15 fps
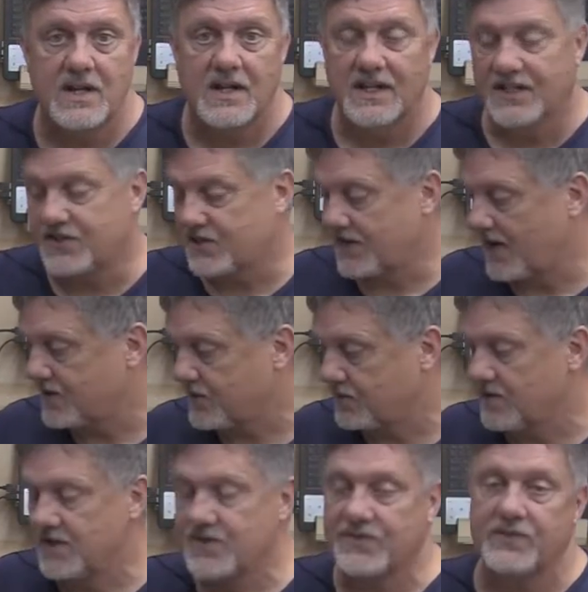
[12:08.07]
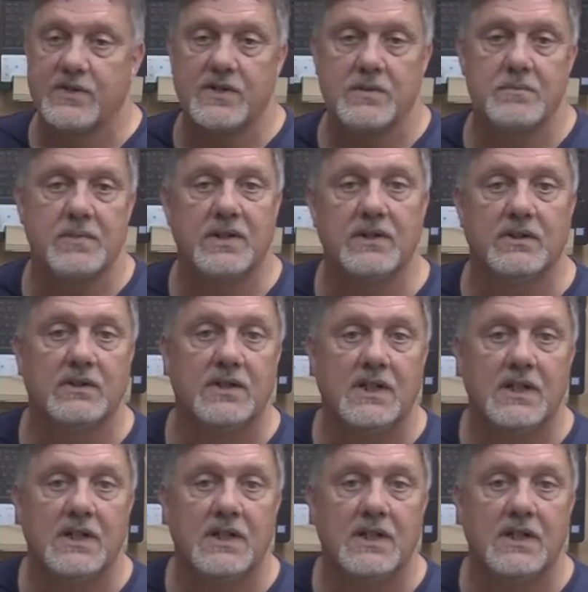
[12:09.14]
accessories for your mill,